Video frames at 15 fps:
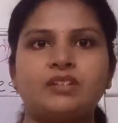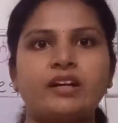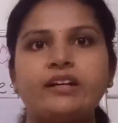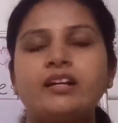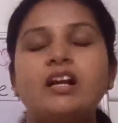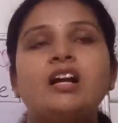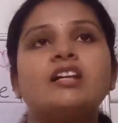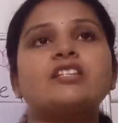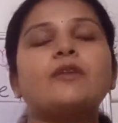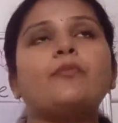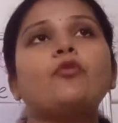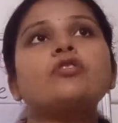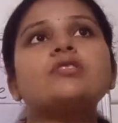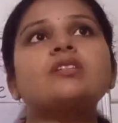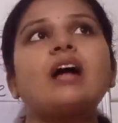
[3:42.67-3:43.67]
right?
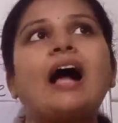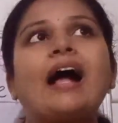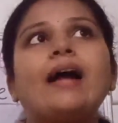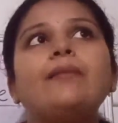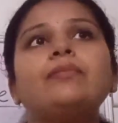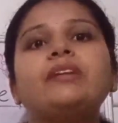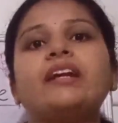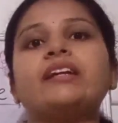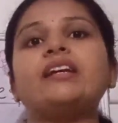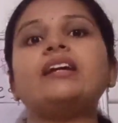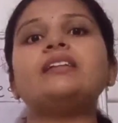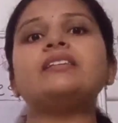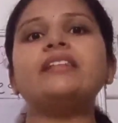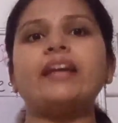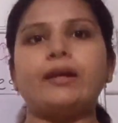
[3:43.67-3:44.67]
Suppose I am
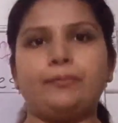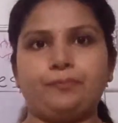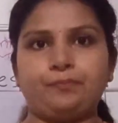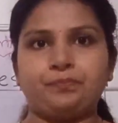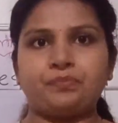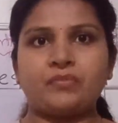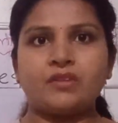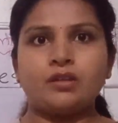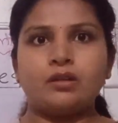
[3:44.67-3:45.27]
taking name.